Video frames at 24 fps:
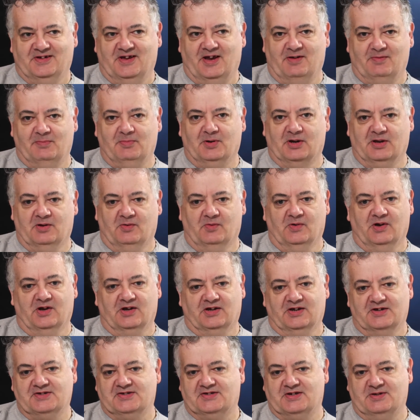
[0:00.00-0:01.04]
everybody at
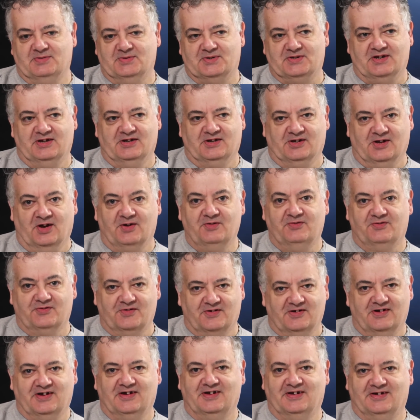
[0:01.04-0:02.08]
work yesterday was saying go
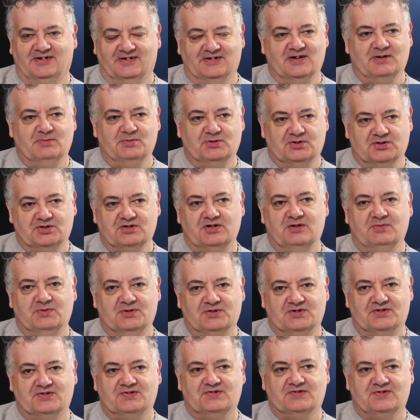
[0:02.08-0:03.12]
for it, and it was it
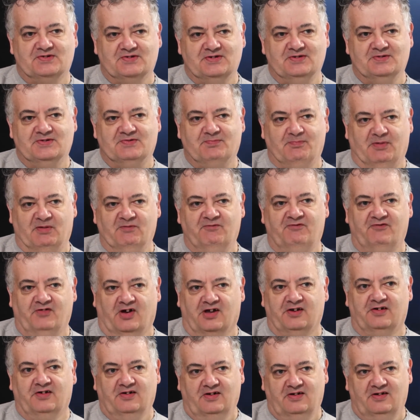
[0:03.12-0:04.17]
was it's been fun.